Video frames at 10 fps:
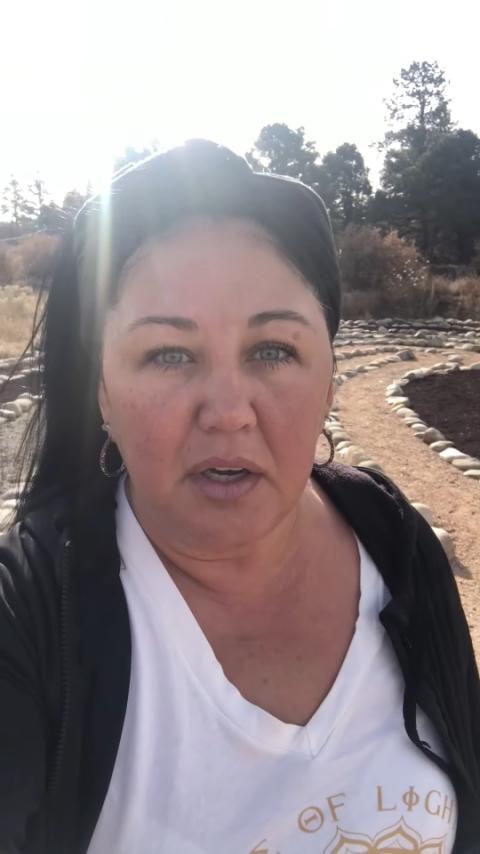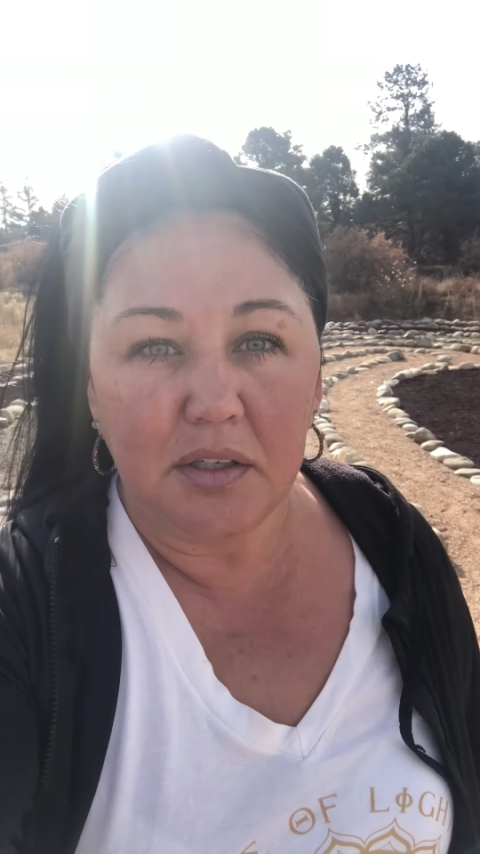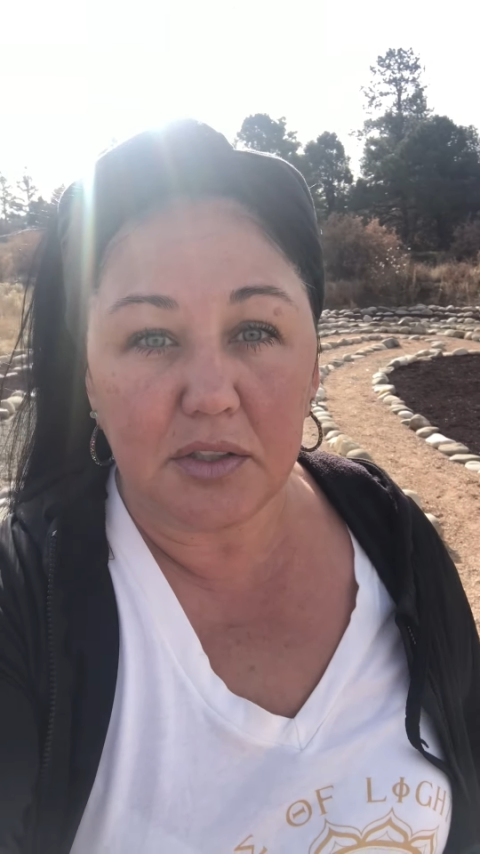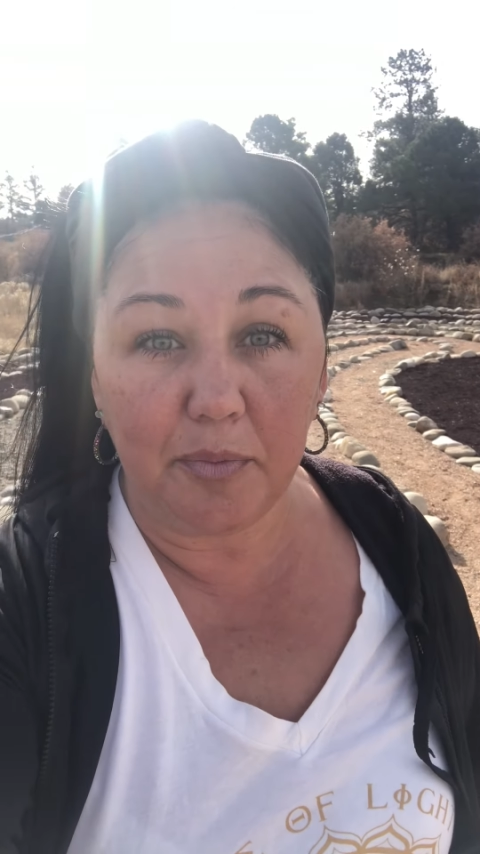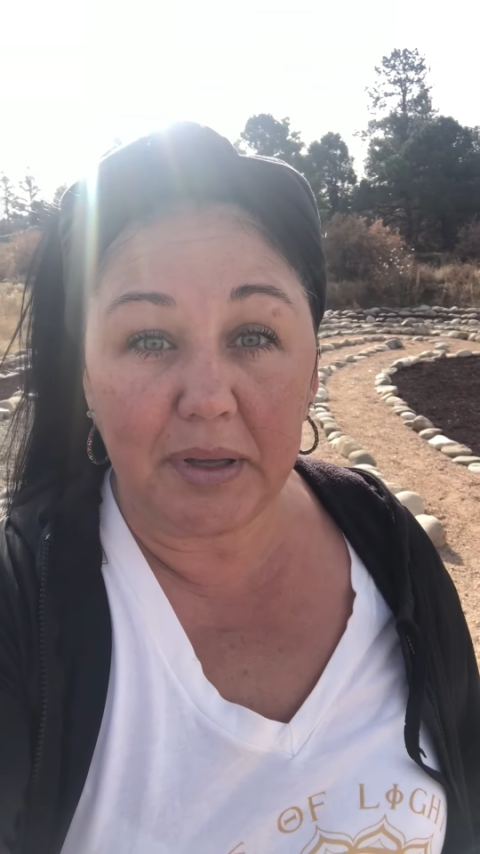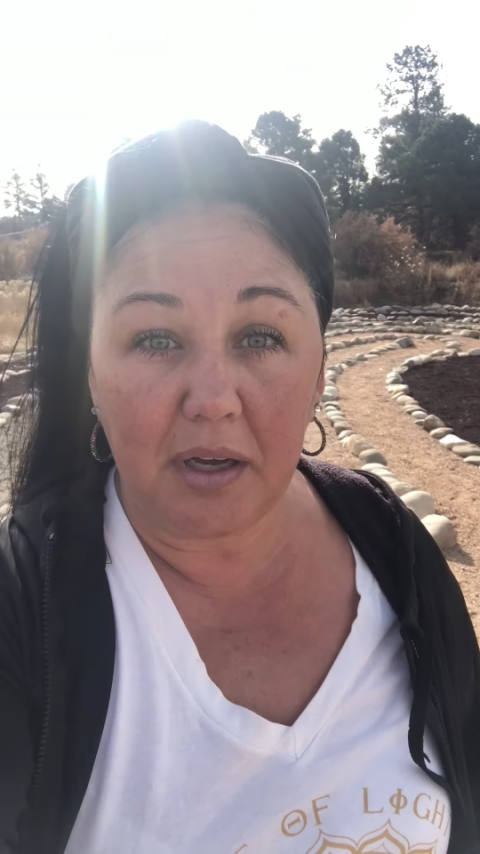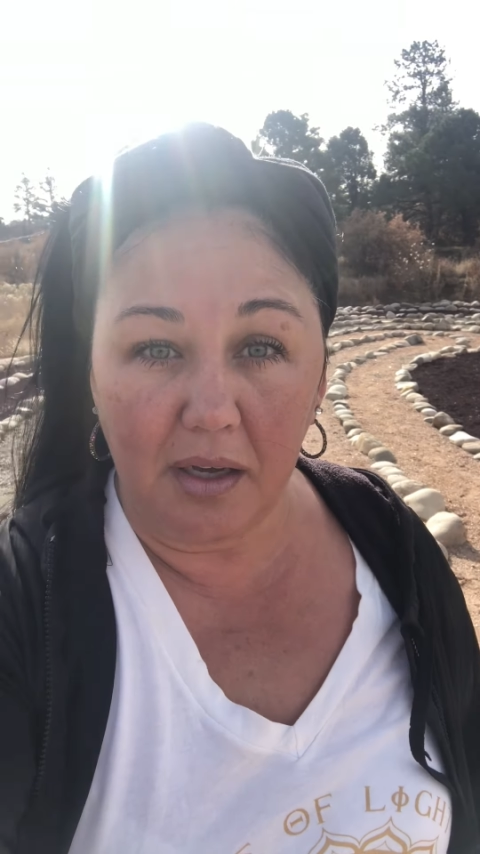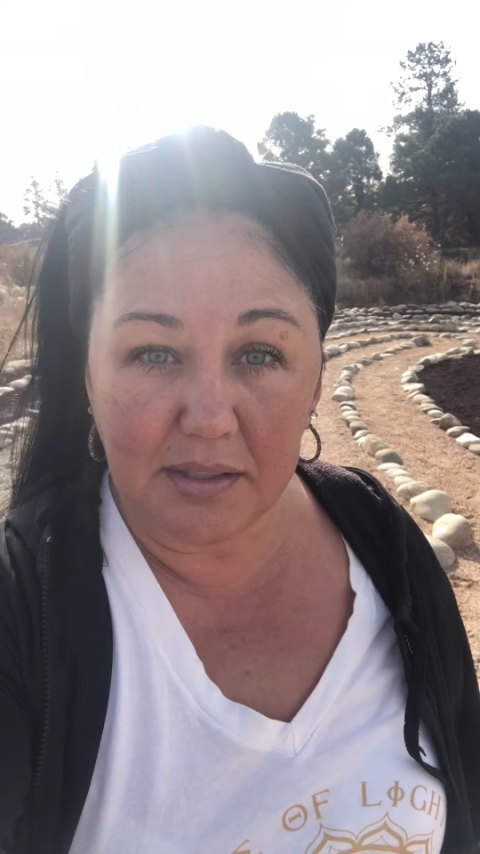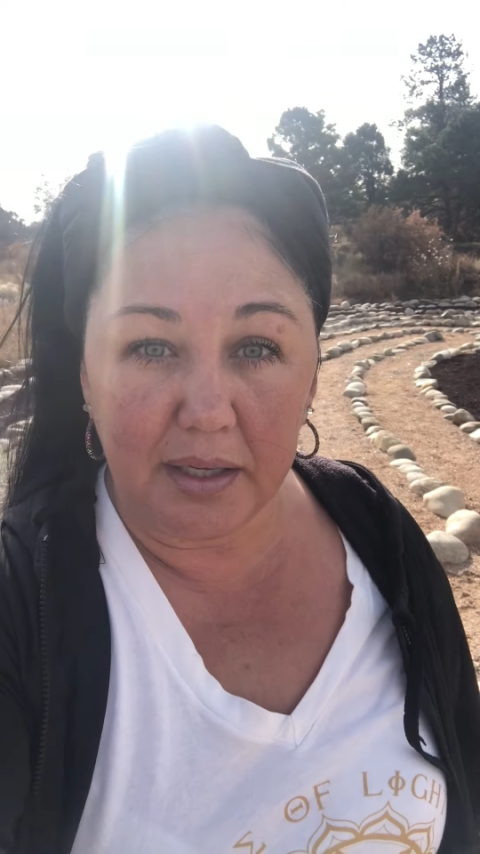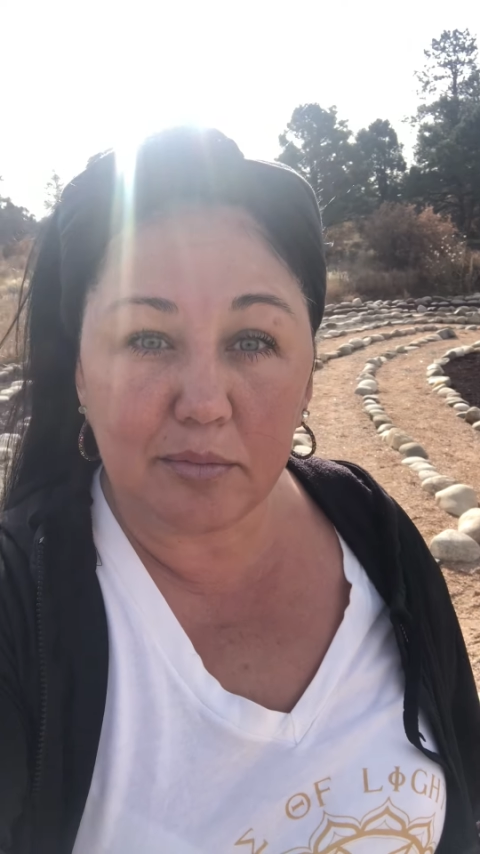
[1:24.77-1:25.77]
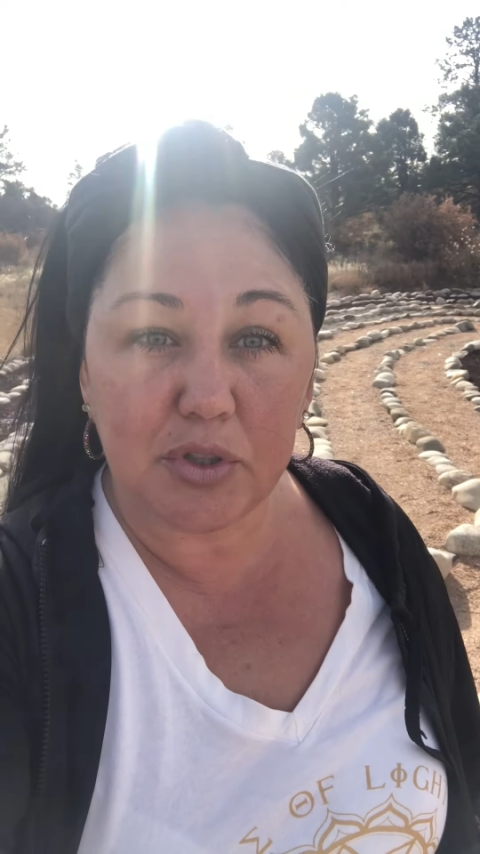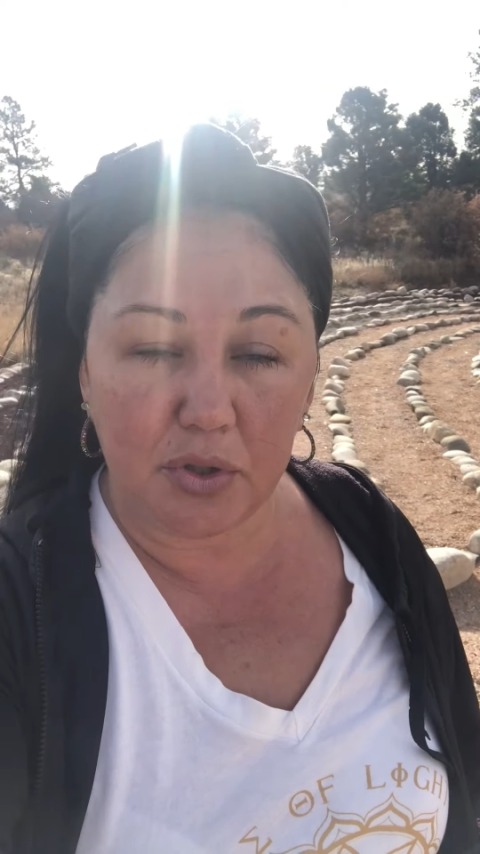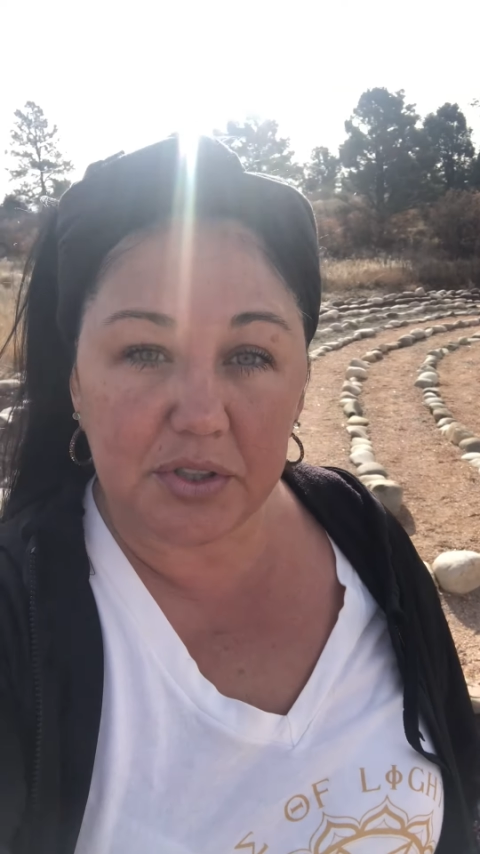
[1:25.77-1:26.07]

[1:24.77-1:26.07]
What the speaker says: So because I am so